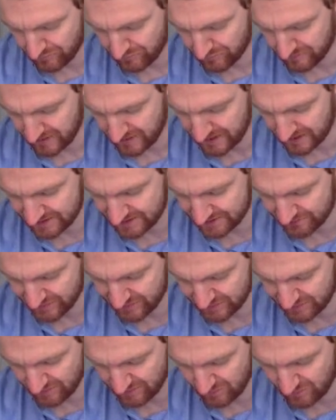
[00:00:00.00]
this
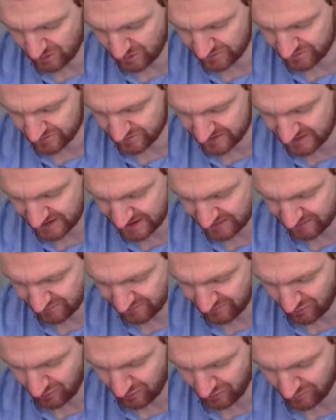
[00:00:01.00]
must be 1/6
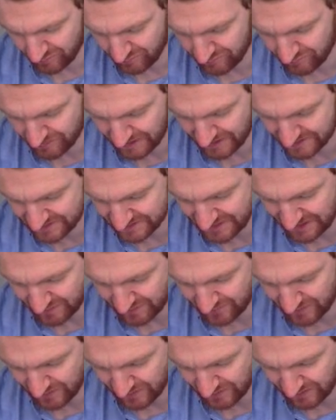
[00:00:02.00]
of that 10 pi.